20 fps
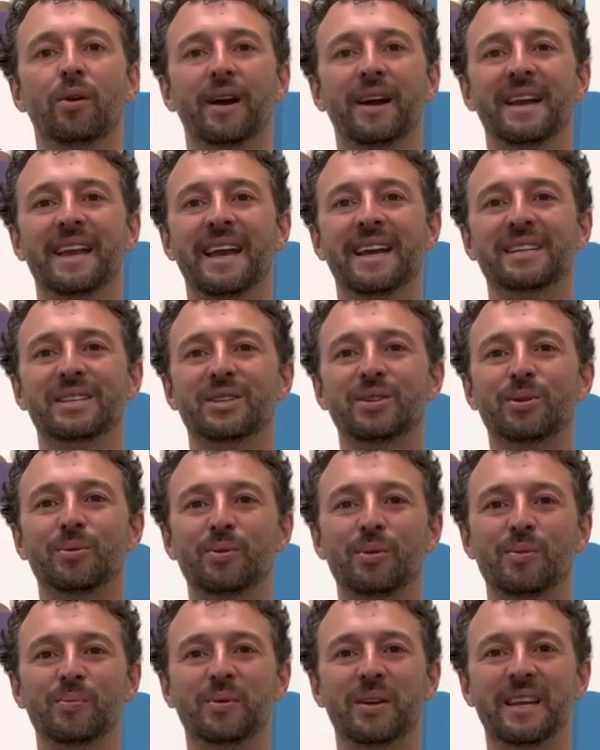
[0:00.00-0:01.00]
again, to
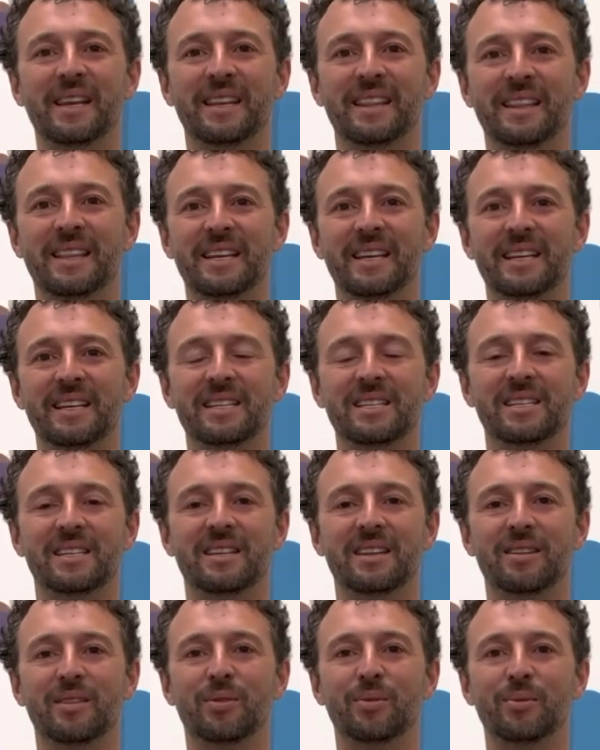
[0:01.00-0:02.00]
repeat
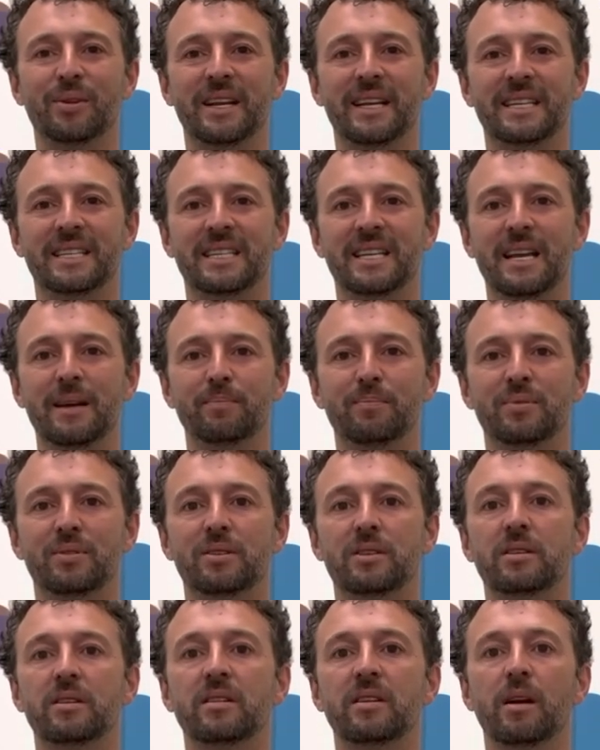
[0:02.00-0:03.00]
these 3
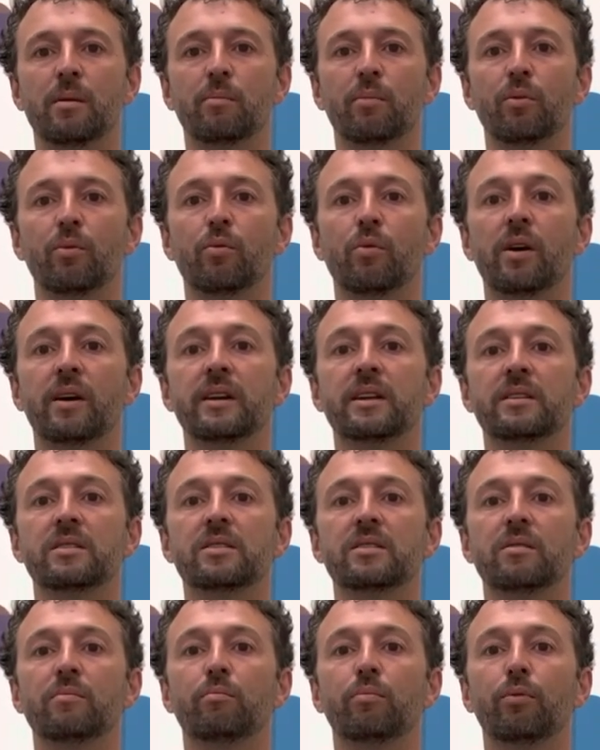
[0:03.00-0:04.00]
tips, number 1 is
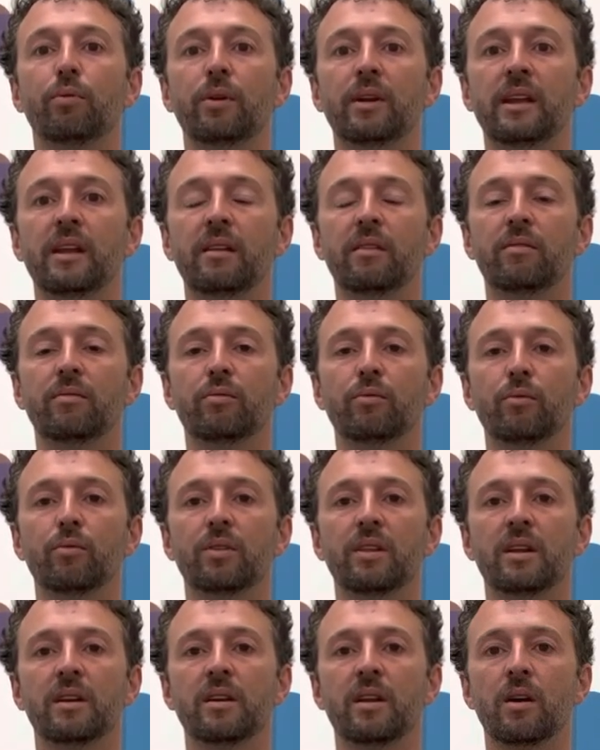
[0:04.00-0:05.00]
to breathe through the
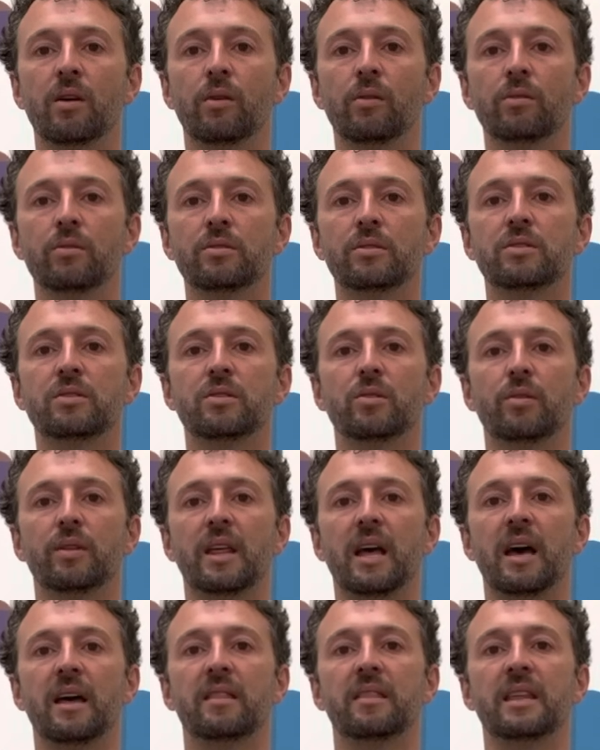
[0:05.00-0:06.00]
nose so
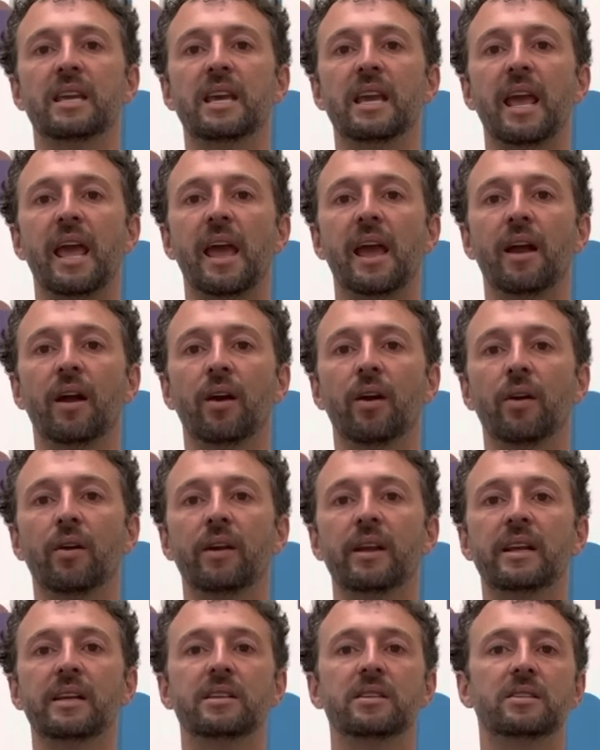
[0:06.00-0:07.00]
that the air
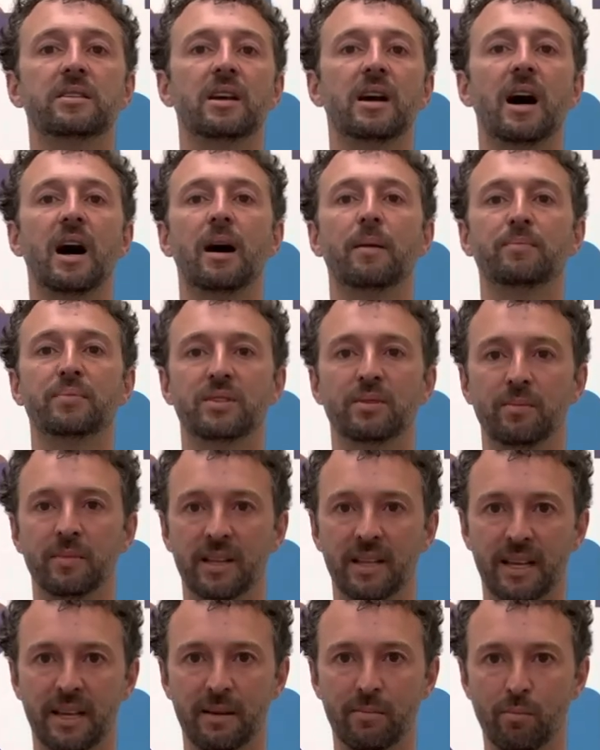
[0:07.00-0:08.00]
is
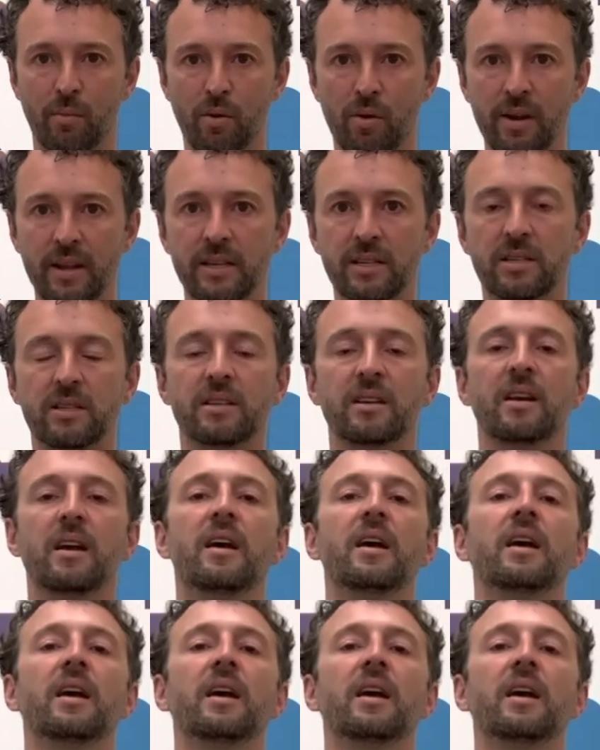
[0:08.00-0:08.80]
optimally moist,